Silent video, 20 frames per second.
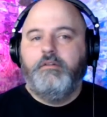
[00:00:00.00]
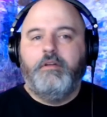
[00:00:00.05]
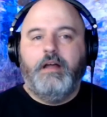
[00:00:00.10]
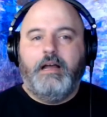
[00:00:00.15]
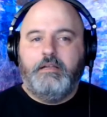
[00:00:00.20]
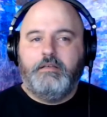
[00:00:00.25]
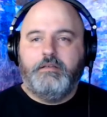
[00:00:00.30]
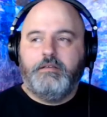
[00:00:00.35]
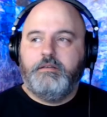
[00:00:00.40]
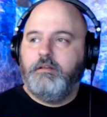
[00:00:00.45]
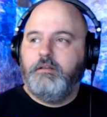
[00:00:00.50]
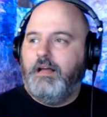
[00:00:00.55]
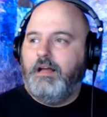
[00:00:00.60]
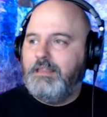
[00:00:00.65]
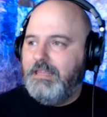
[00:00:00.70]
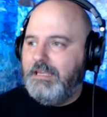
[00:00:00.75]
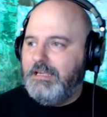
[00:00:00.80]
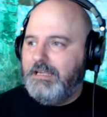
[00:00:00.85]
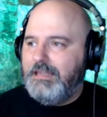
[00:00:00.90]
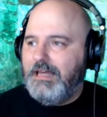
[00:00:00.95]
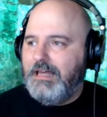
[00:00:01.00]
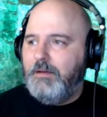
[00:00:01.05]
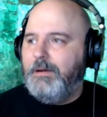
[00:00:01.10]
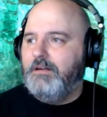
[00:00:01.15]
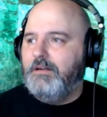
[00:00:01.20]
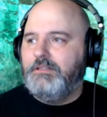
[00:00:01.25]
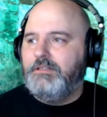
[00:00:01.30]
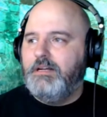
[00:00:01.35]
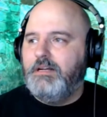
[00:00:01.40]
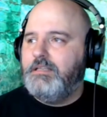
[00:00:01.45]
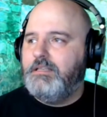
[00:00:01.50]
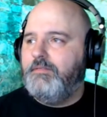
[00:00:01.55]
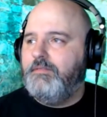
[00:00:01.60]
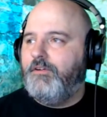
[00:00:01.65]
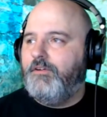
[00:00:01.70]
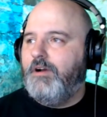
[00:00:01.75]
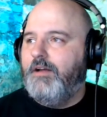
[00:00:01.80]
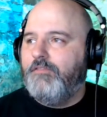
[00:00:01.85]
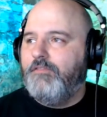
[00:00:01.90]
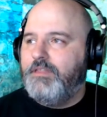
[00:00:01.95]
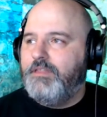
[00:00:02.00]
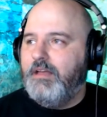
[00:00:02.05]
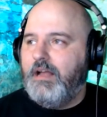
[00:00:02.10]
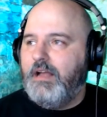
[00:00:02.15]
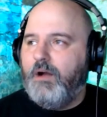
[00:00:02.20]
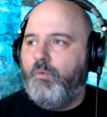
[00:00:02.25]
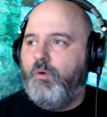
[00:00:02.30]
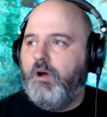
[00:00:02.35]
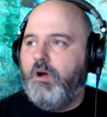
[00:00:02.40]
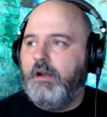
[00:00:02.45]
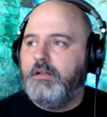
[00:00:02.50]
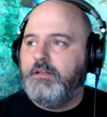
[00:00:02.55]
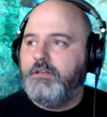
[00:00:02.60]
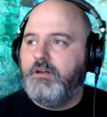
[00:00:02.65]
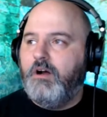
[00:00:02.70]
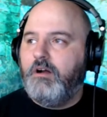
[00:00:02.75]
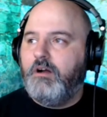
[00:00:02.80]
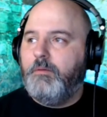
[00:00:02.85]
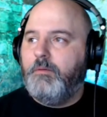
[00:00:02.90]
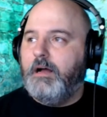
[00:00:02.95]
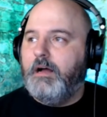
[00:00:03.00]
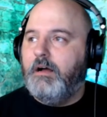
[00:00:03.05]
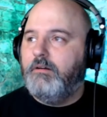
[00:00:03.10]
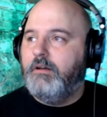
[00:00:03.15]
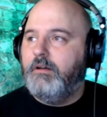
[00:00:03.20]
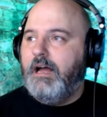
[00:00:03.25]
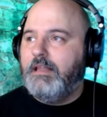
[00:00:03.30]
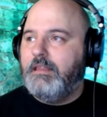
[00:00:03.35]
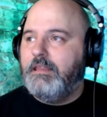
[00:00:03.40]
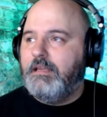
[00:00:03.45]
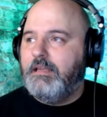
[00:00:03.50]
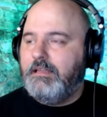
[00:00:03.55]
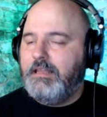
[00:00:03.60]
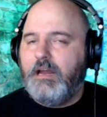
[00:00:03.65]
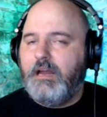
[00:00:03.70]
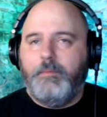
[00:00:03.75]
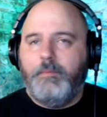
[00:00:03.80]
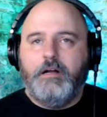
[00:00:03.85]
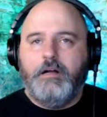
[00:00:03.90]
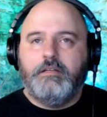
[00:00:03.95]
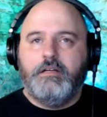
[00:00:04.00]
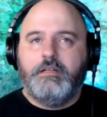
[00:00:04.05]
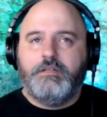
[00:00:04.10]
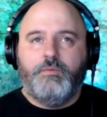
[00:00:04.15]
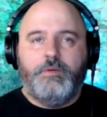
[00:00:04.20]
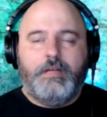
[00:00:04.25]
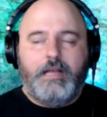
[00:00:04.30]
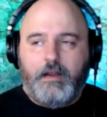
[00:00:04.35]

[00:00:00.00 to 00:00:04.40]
Nice. I think that about does it for everything I wanted to talk about. I think that about does it.